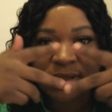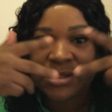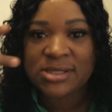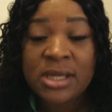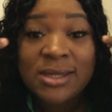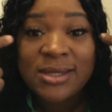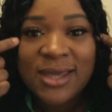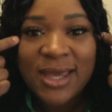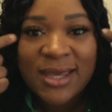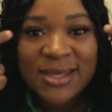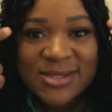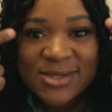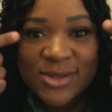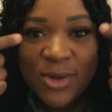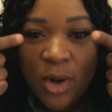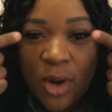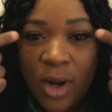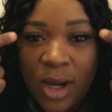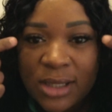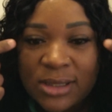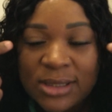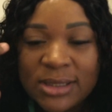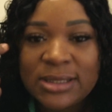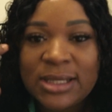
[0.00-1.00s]
Yeah, so
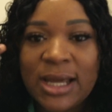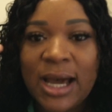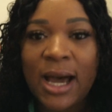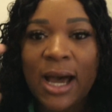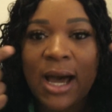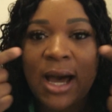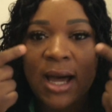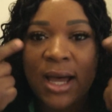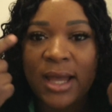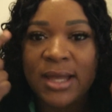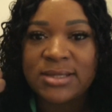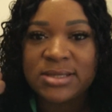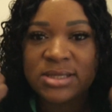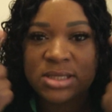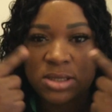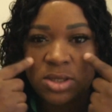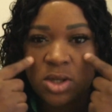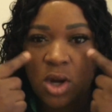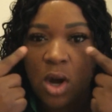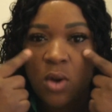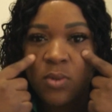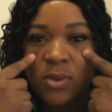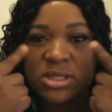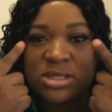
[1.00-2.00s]
all in the eyes. It's
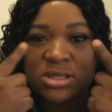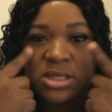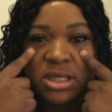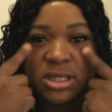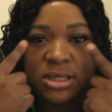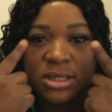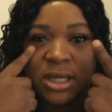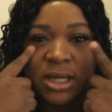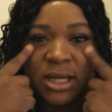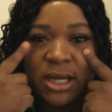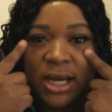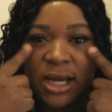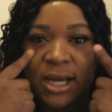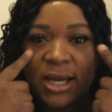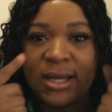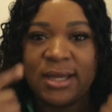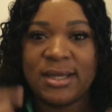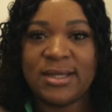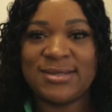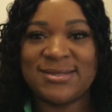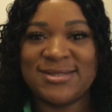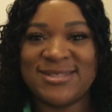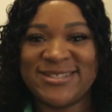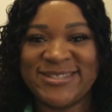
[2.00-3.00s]
always in the
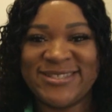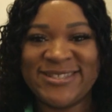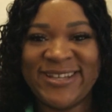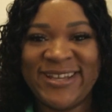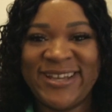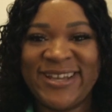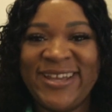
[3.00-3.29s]
eyes.